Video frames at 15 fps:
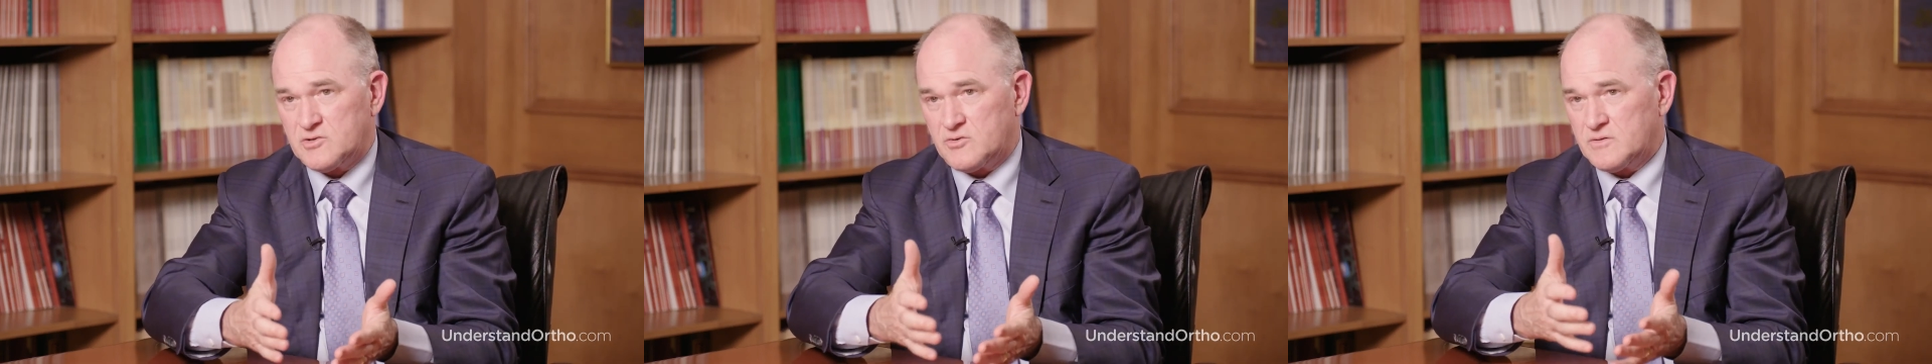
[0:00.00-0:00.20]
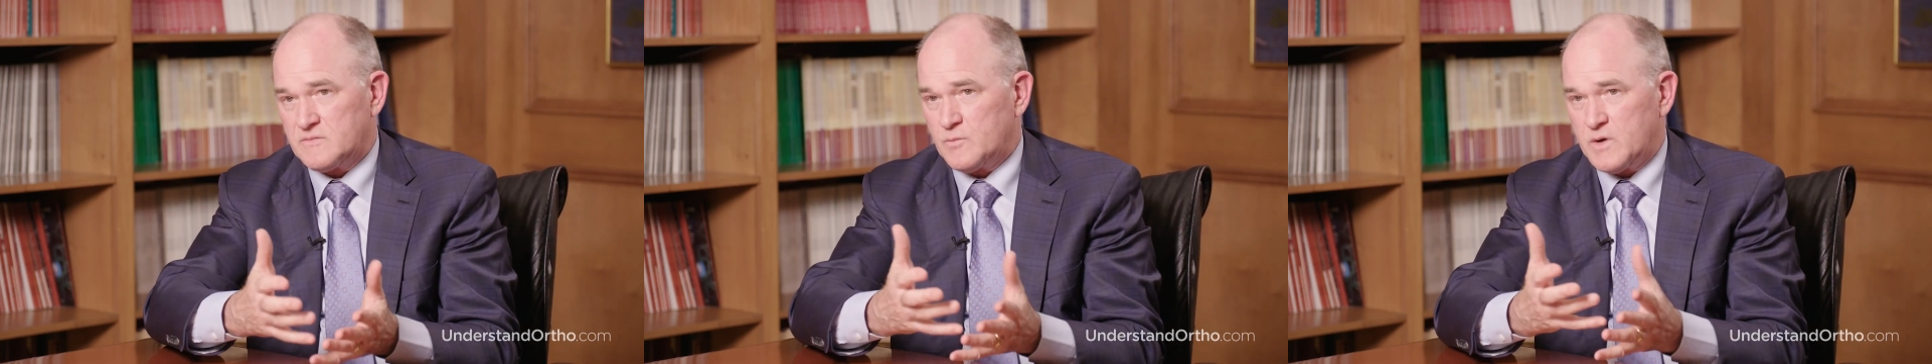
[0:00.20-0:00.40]

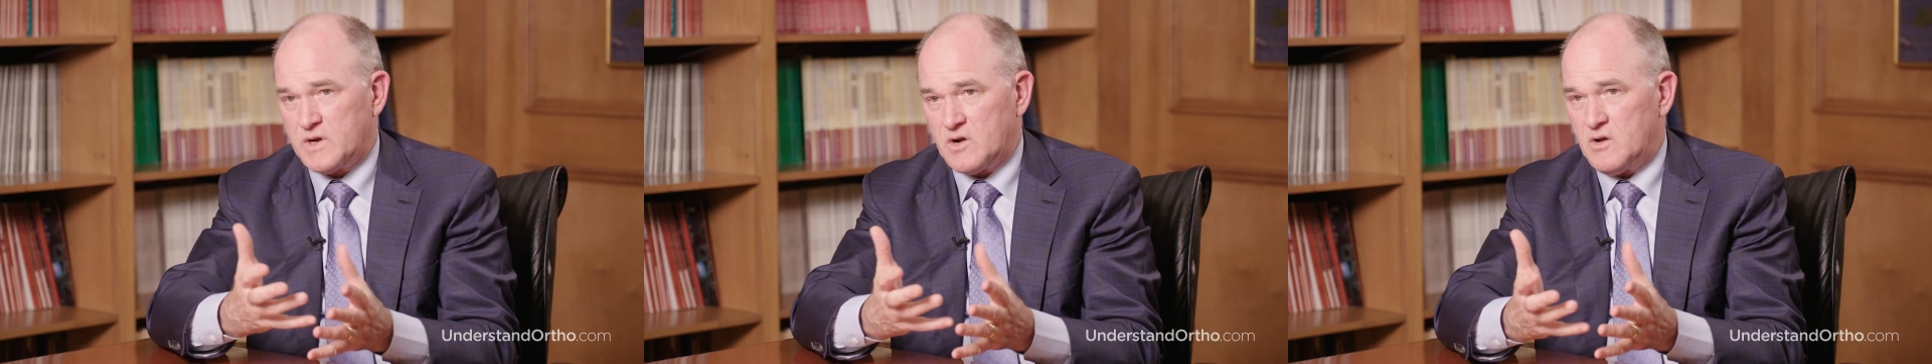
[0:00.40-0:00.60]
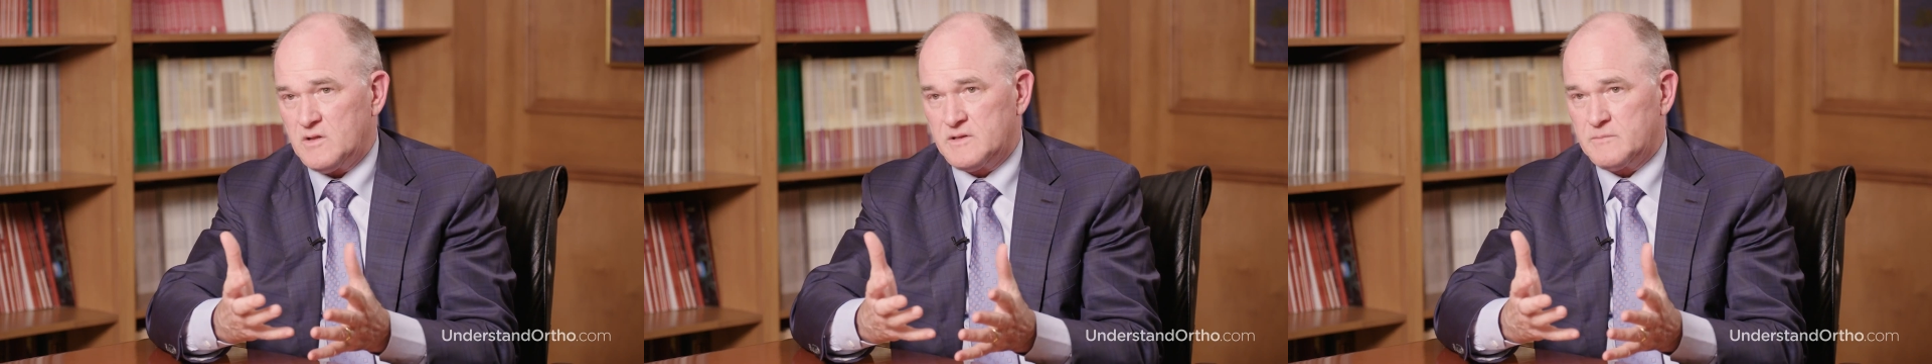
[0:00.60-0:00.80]
or we
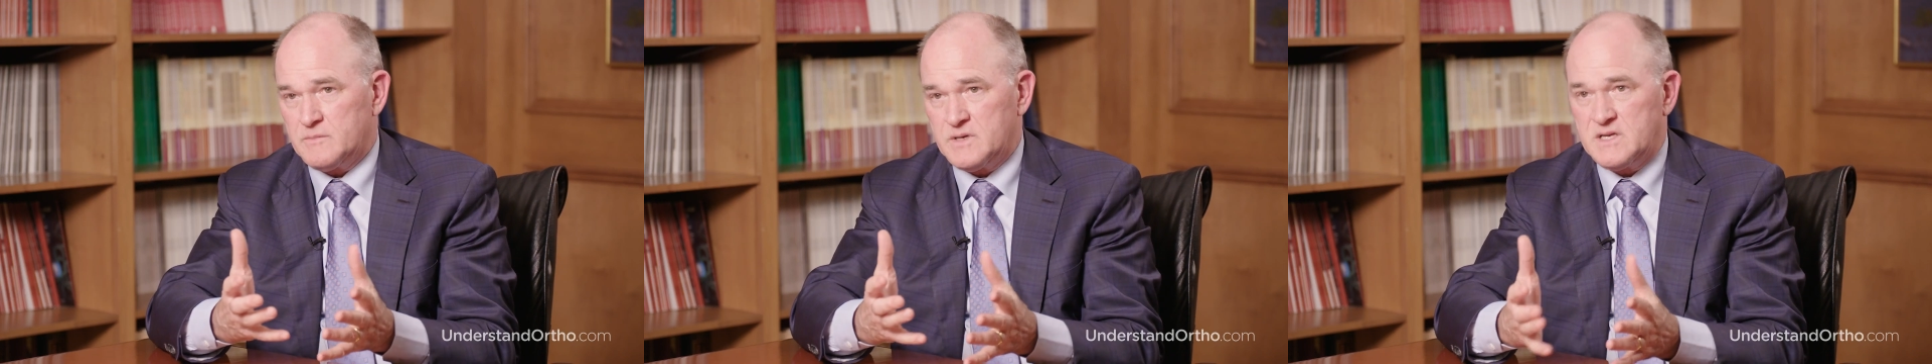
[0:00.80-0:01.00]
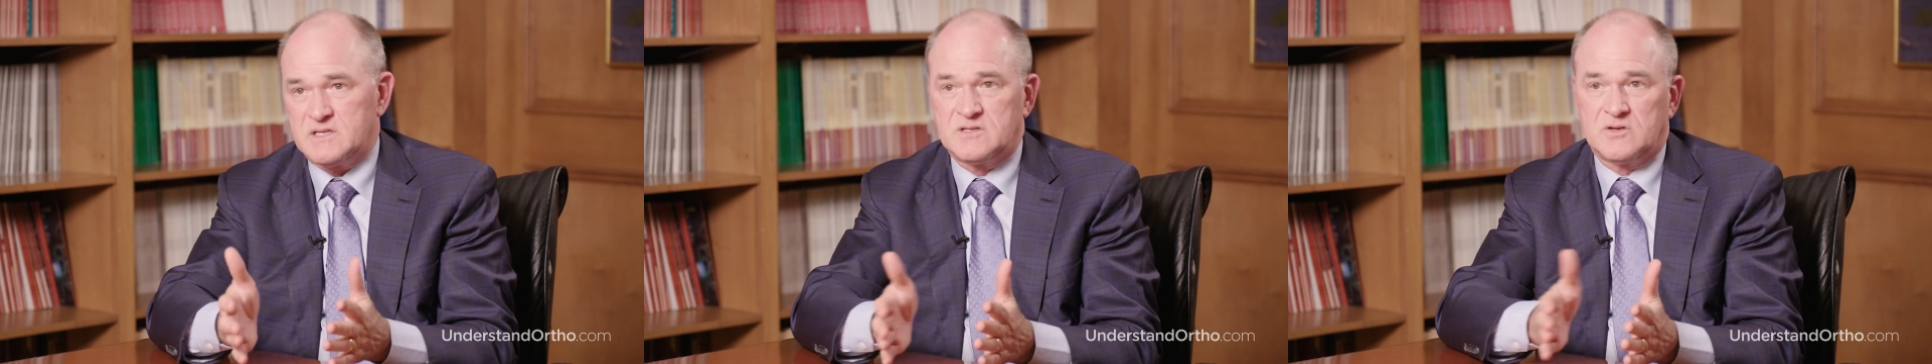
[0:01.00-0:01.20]
call it
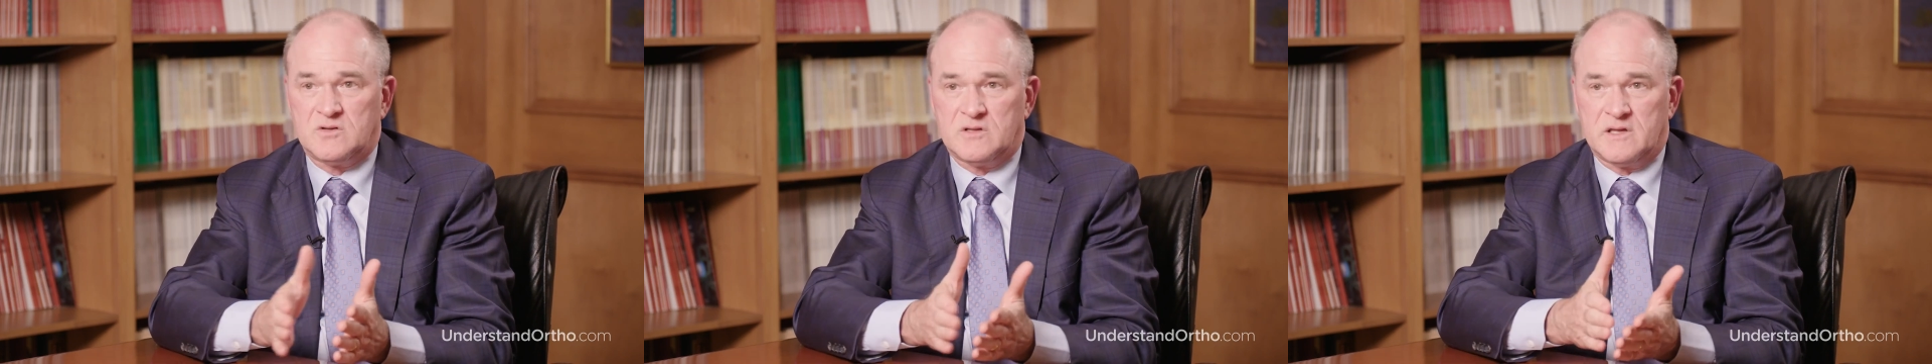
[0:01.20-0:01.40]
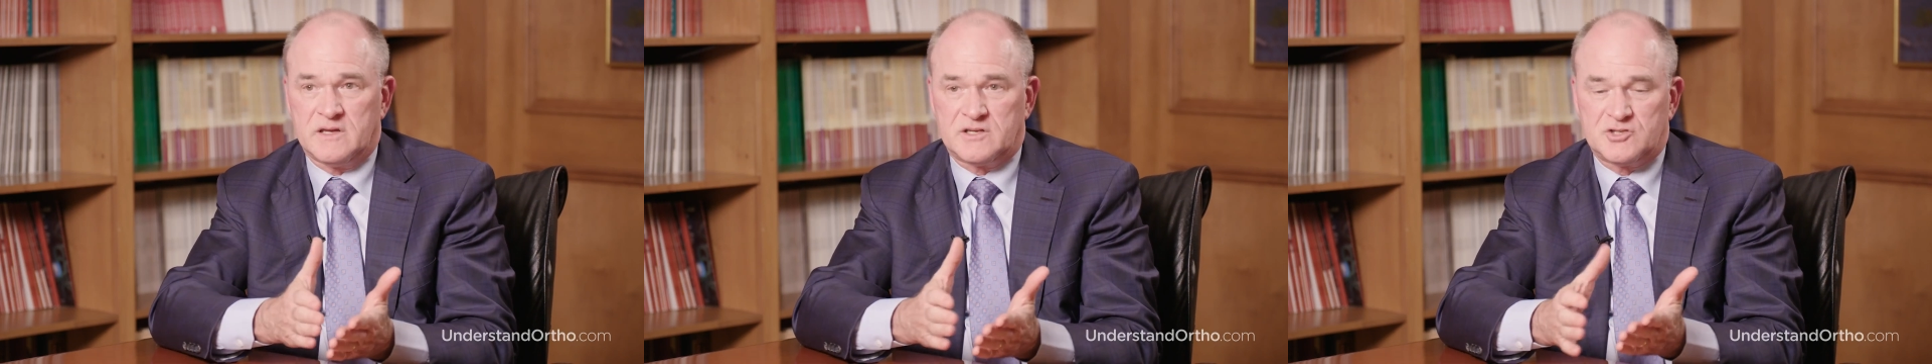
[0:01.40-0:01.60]

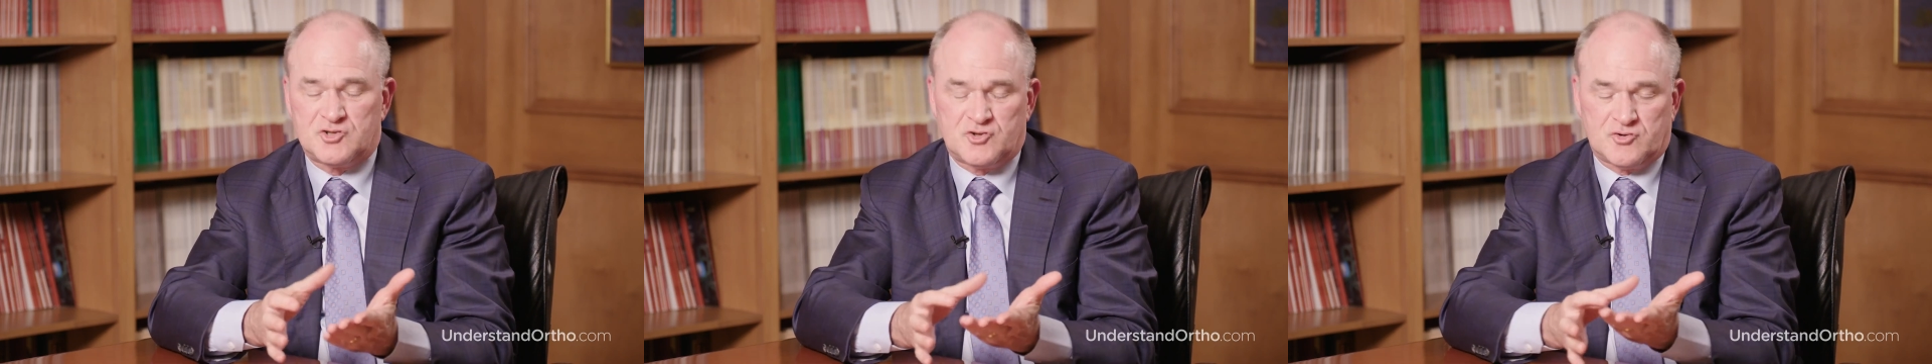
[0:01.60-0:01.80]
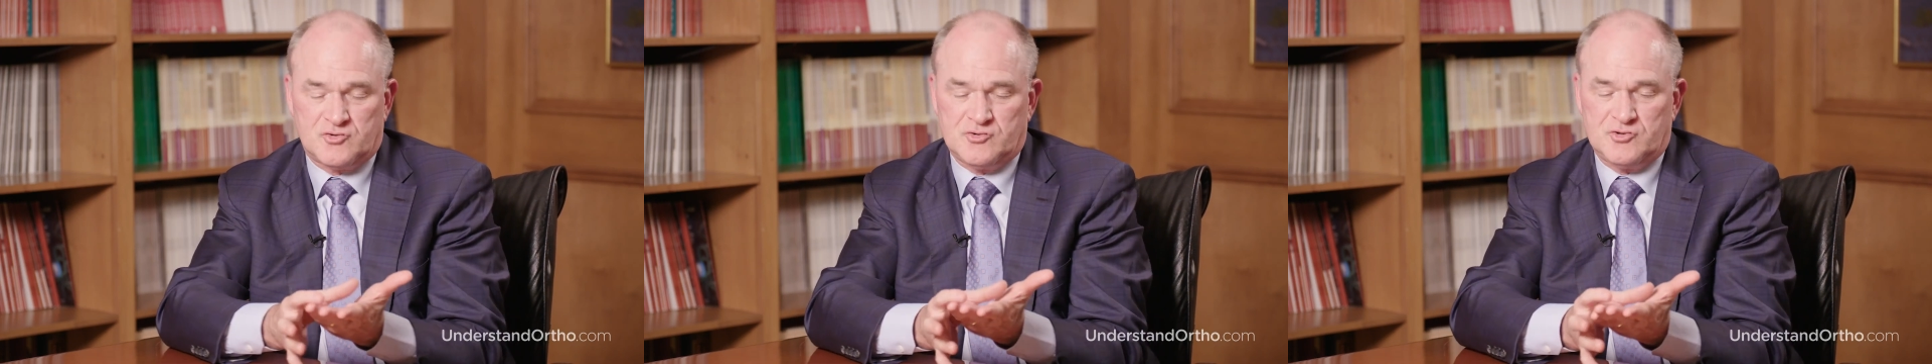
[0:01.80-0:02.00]
meniscal
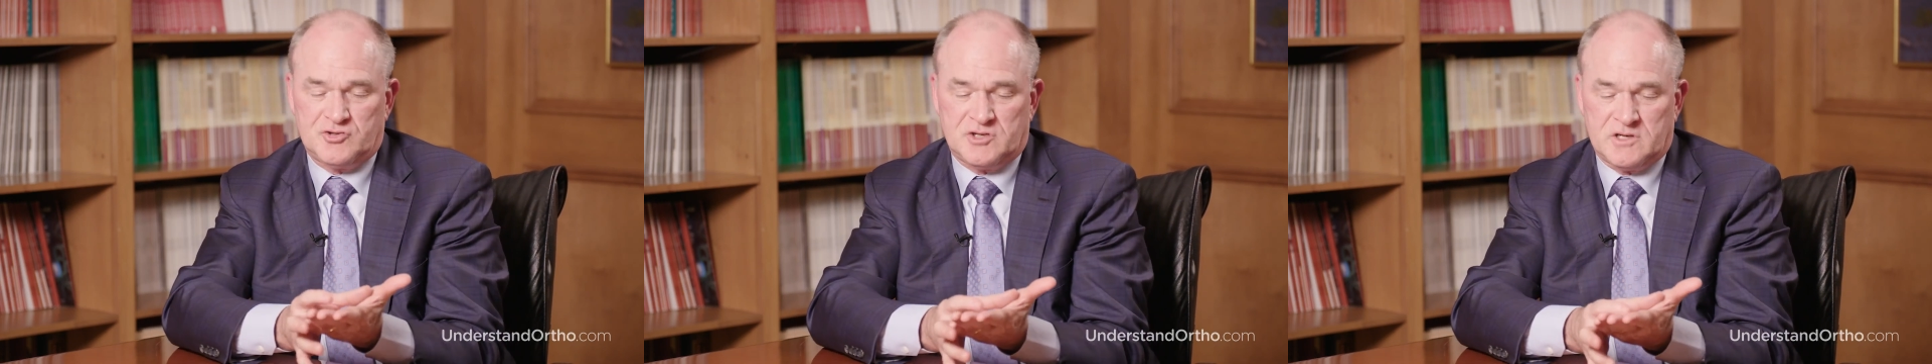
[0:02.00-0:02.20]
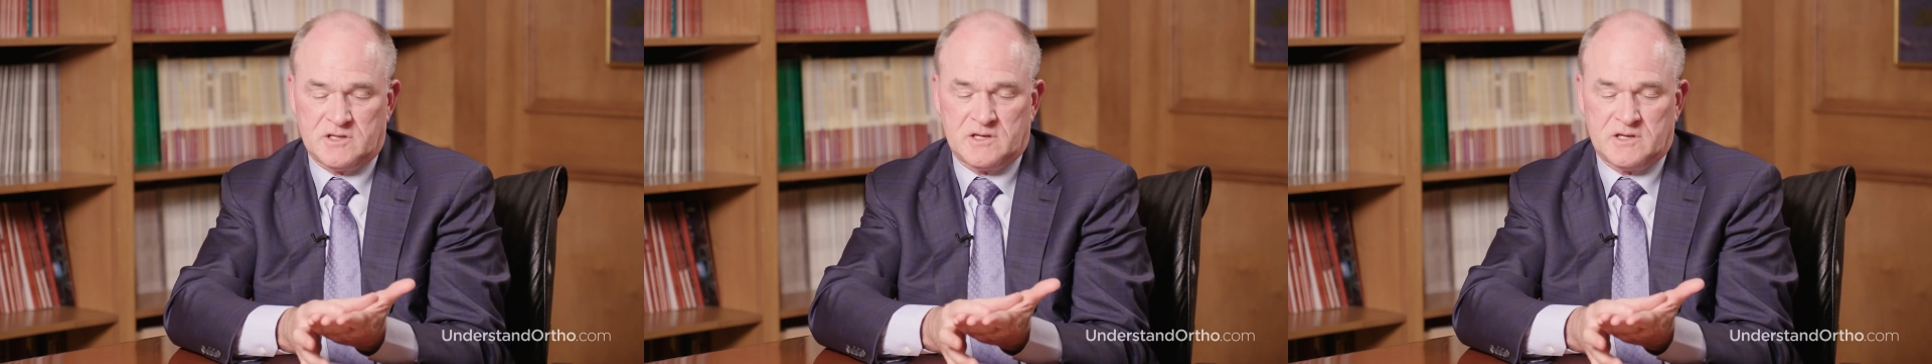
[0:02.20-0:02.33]
extrusion.